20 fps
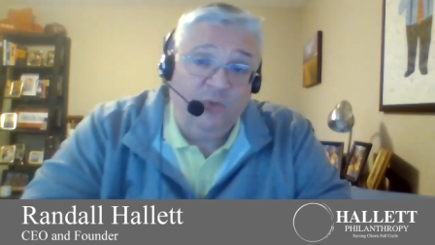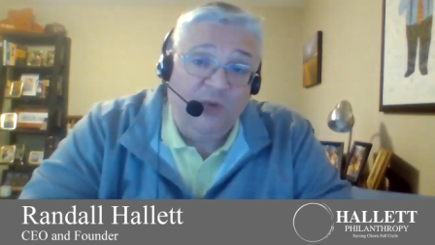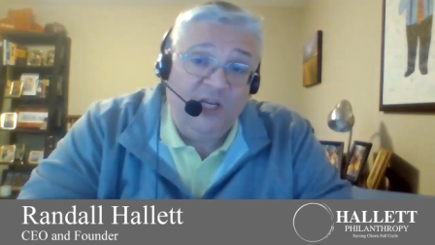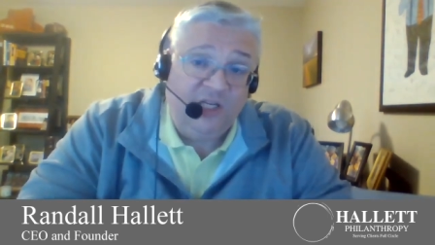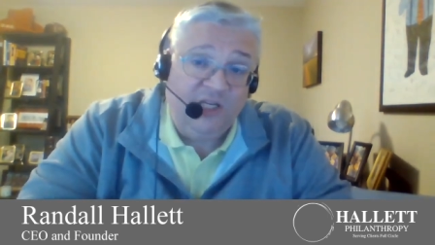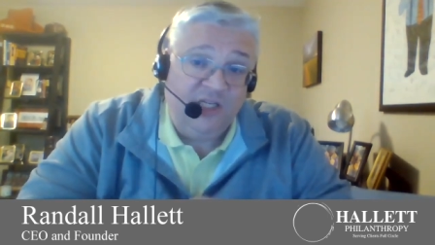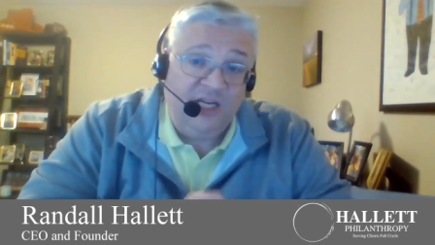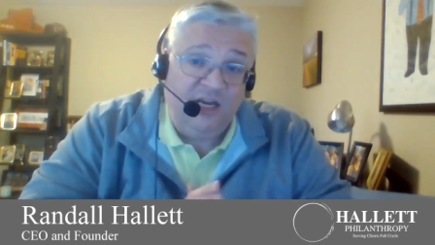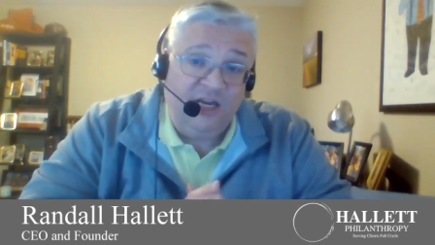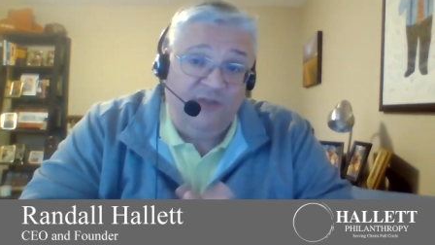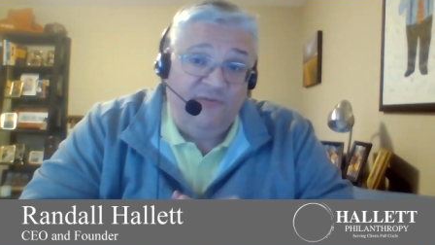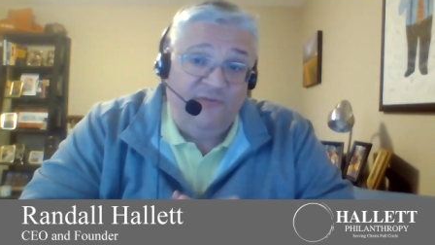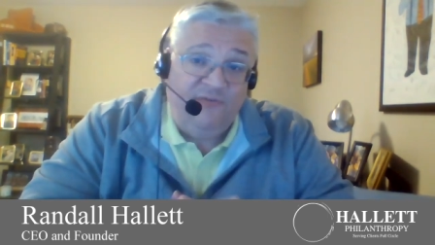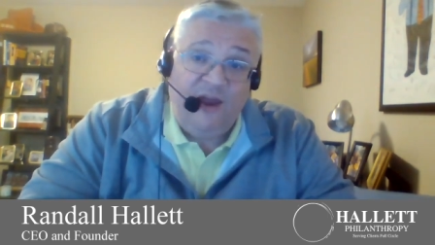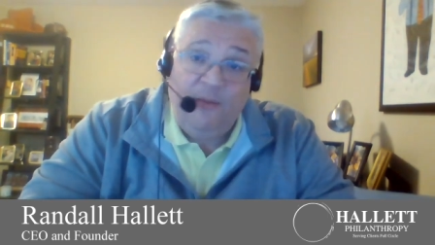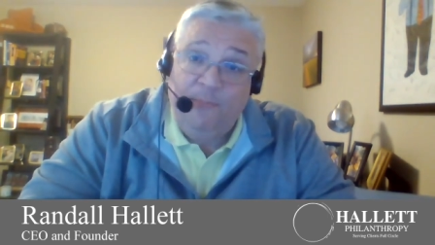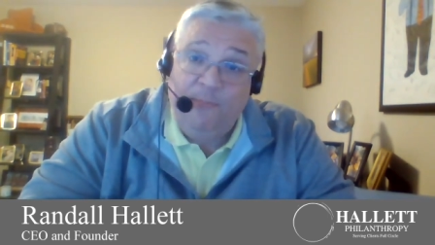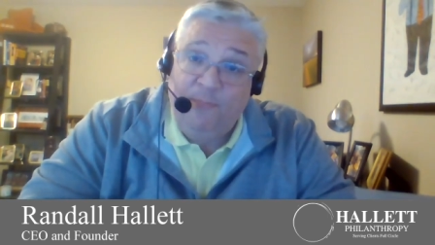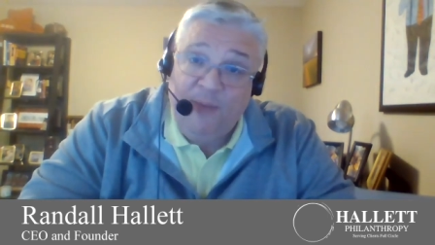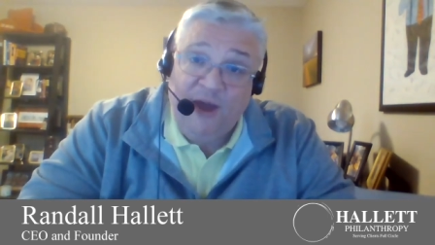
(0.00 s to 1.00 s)
We just need to
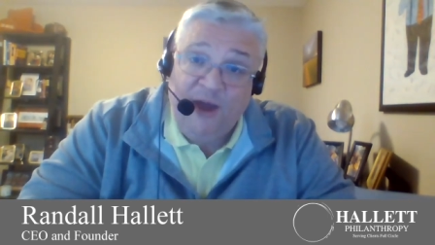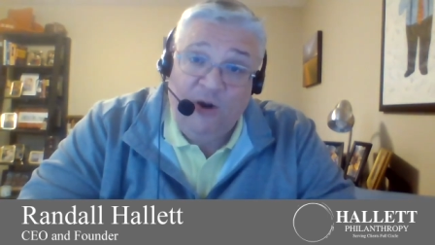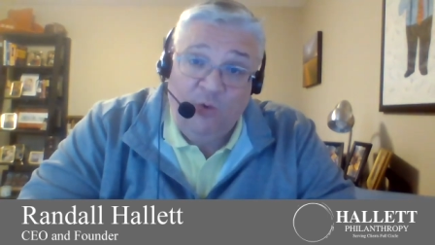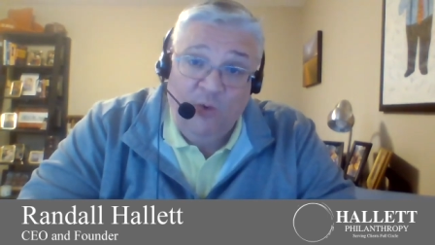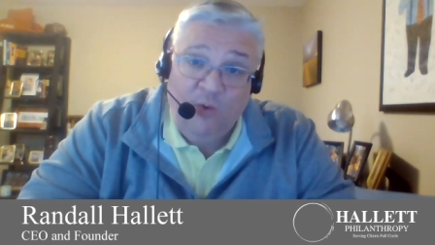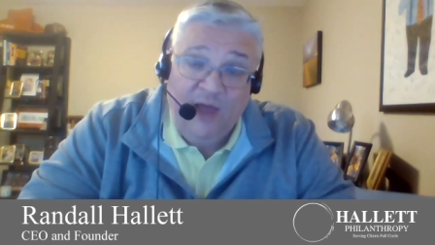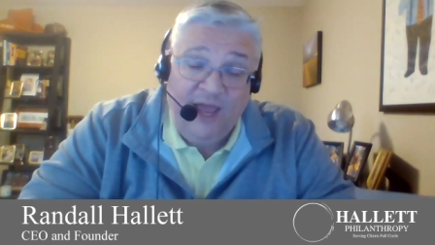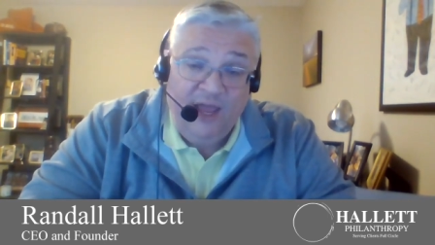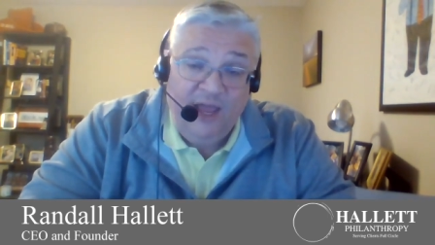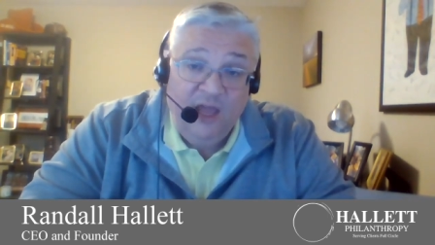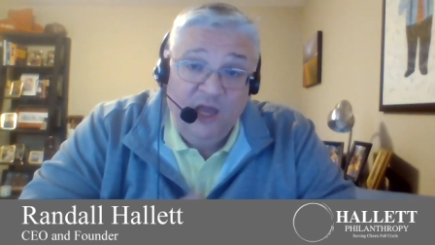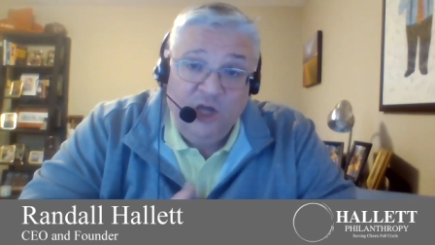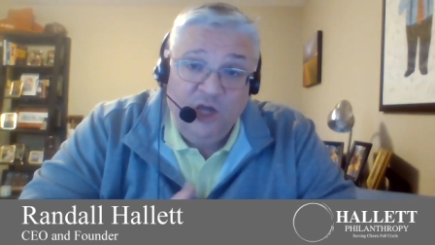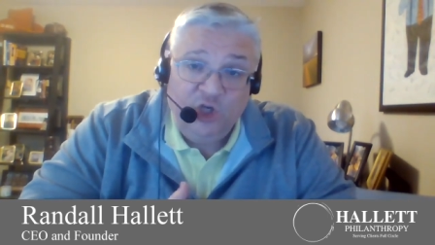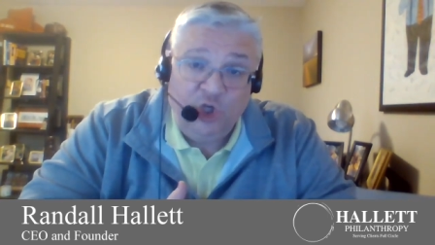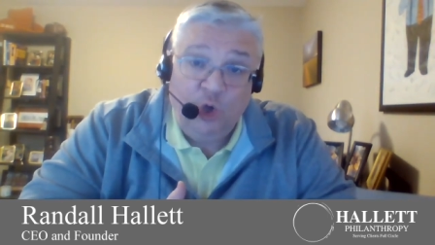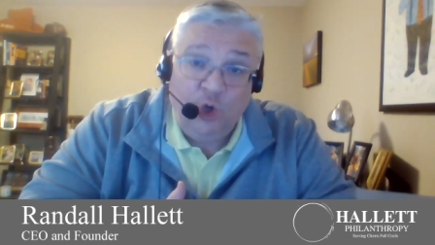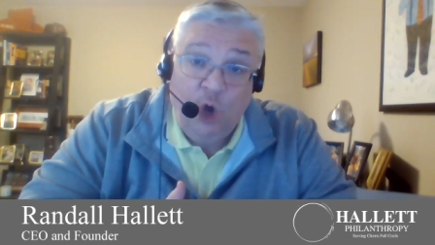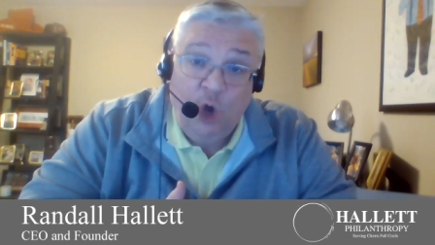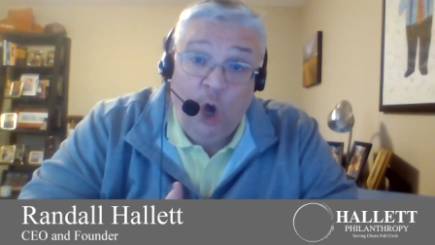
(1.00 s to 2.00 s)
find a better way
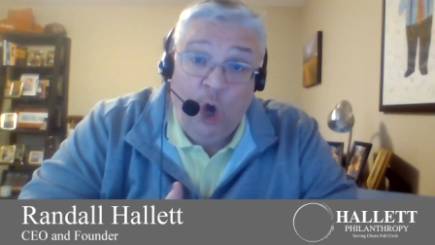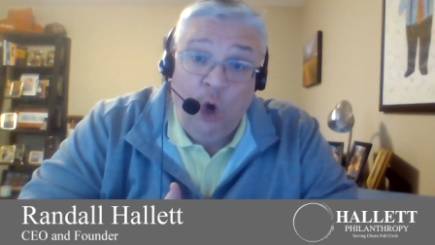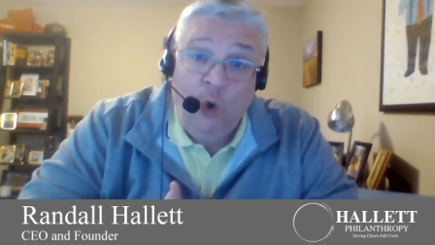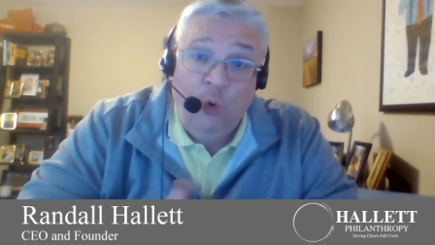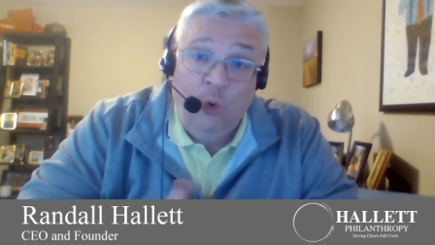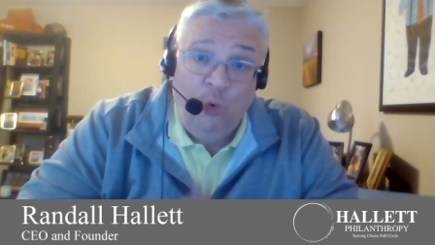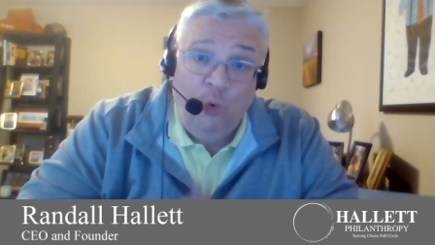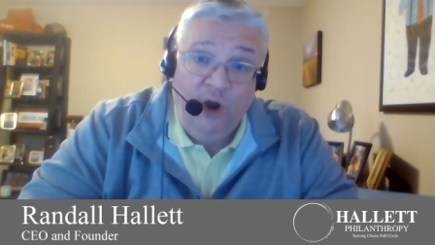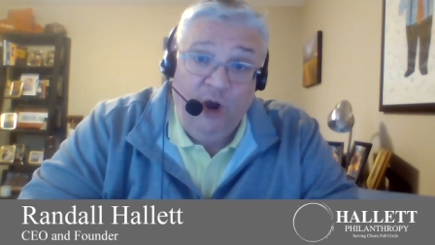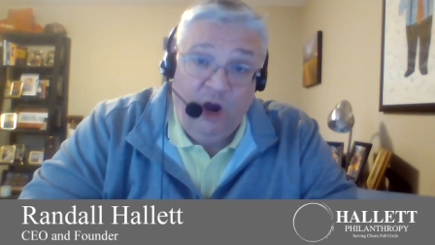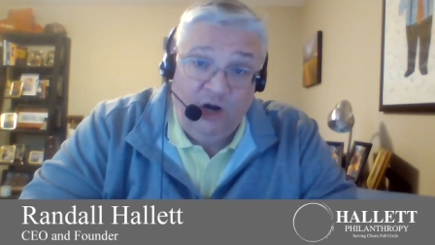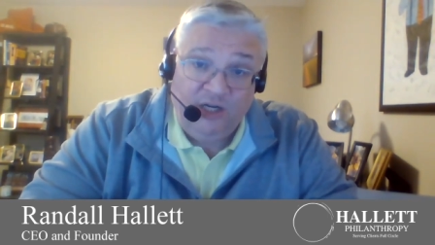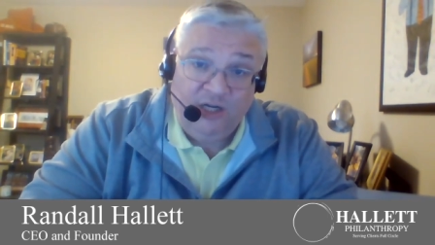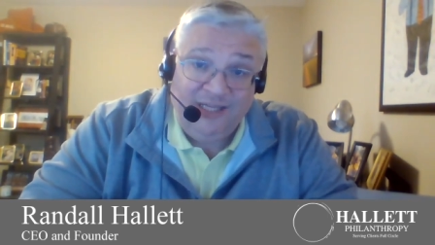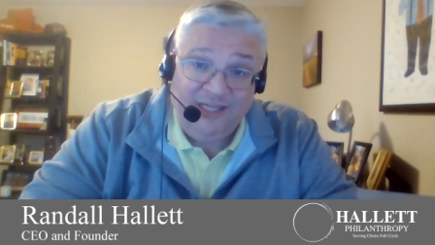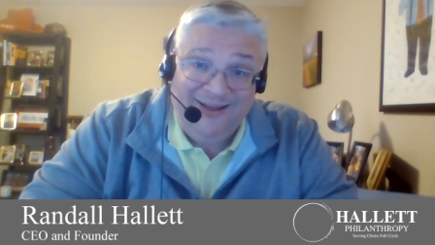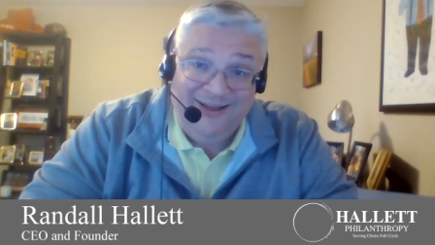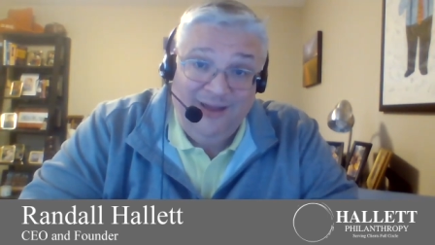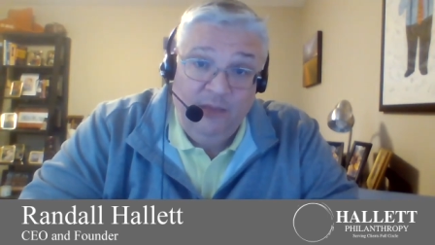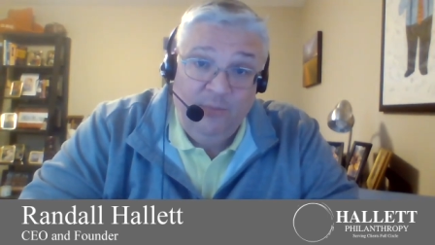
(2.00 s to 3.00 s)
to own our
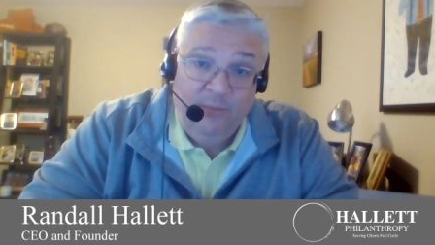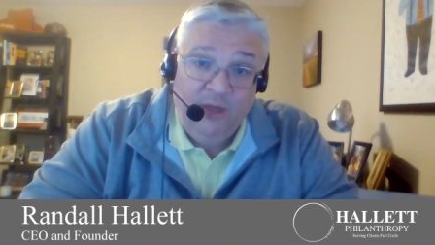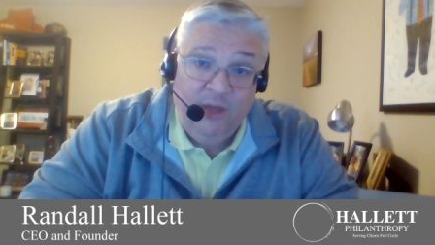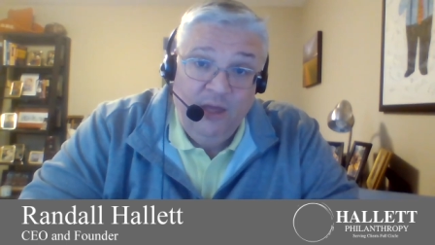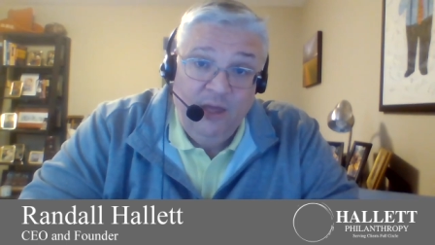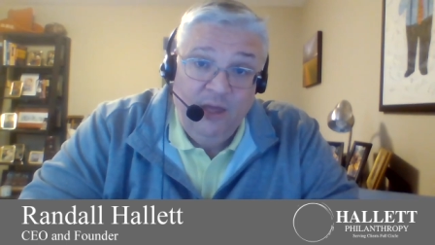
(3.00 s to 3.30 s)
time